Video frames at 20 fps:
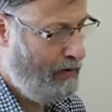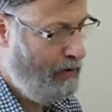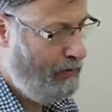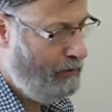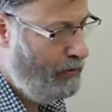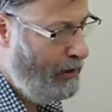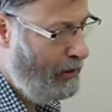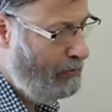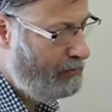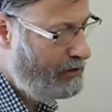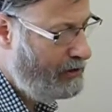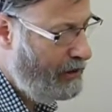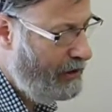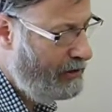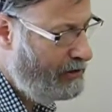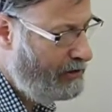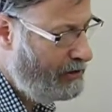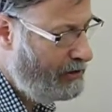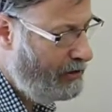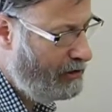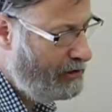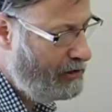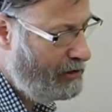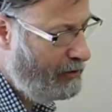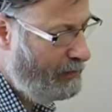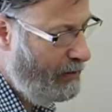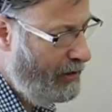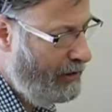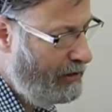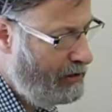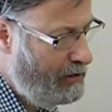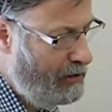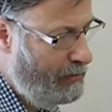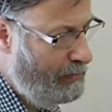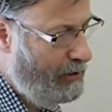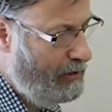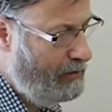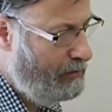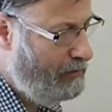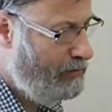Perhaps they started making them
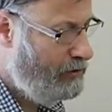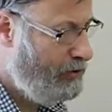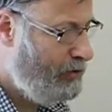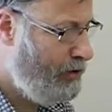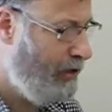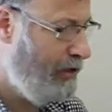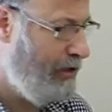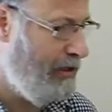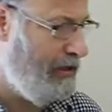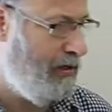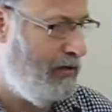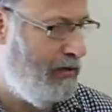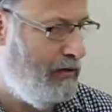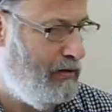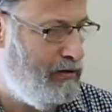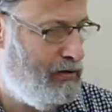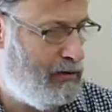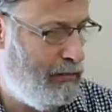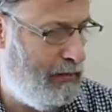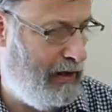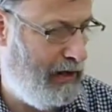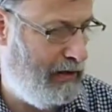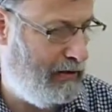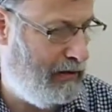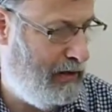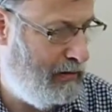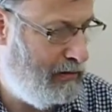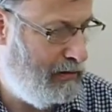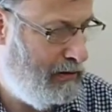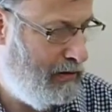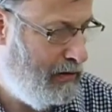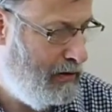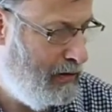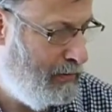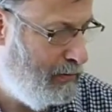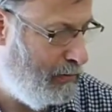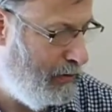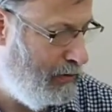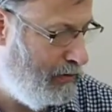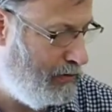in China, Japan, then
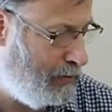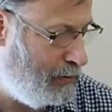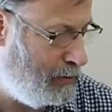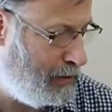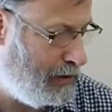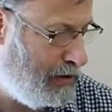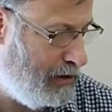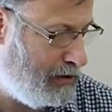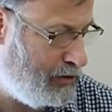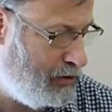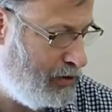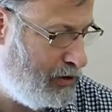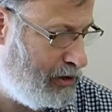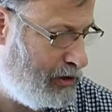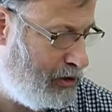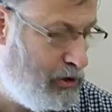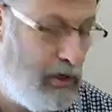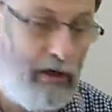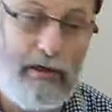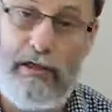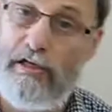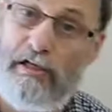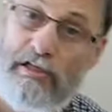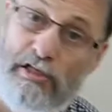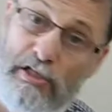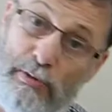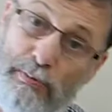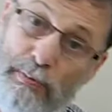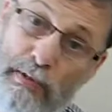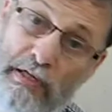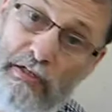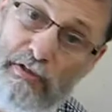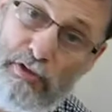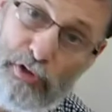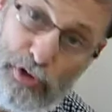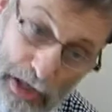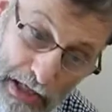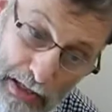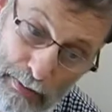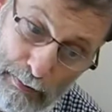moved the production to China because it's bleeding
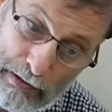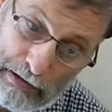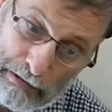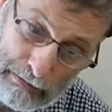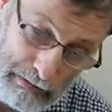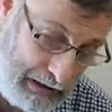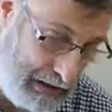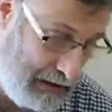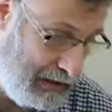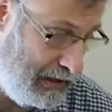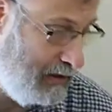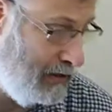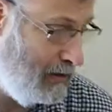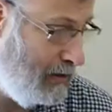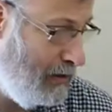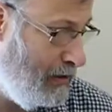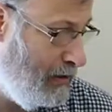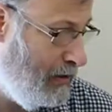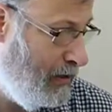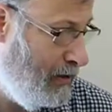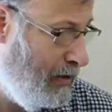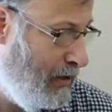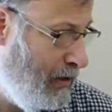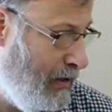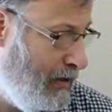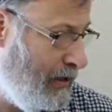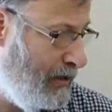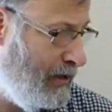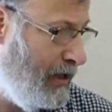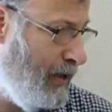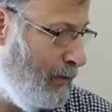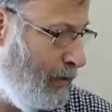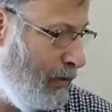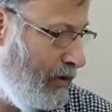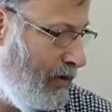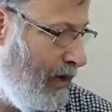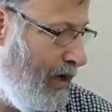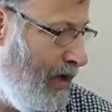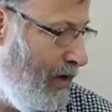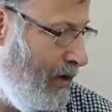cheaper, really. And then they put
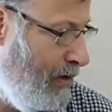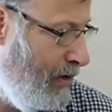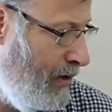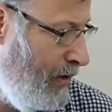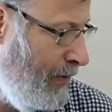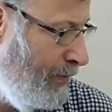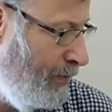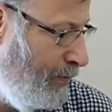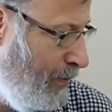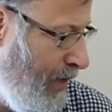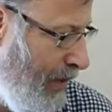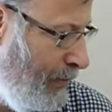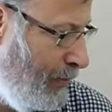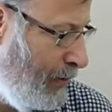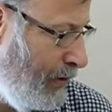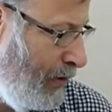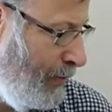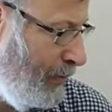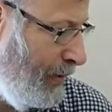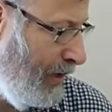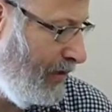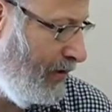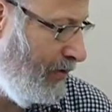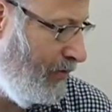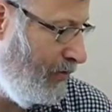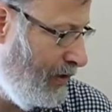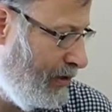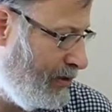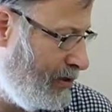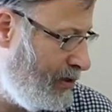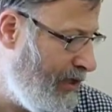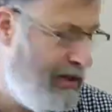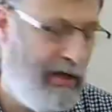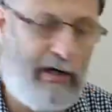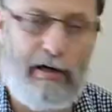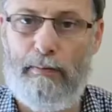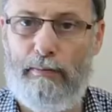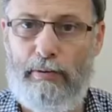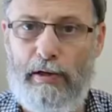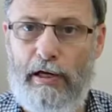their people on benefits and they
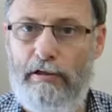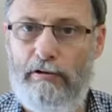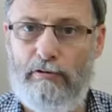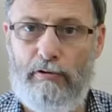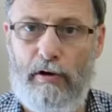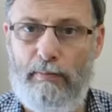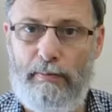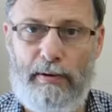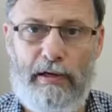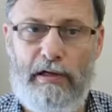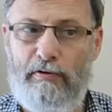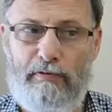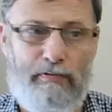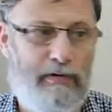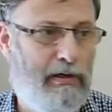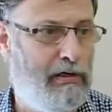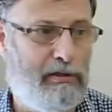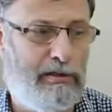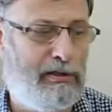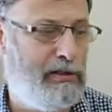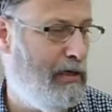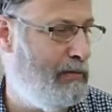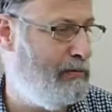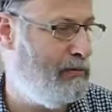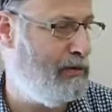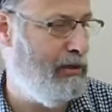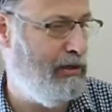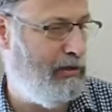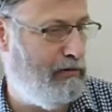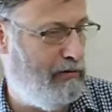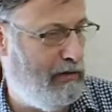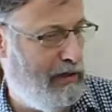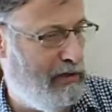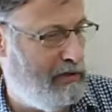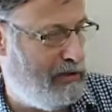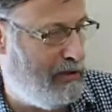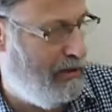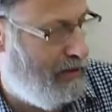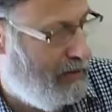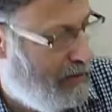complain they're on benefits. It's absolutely
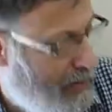crazy.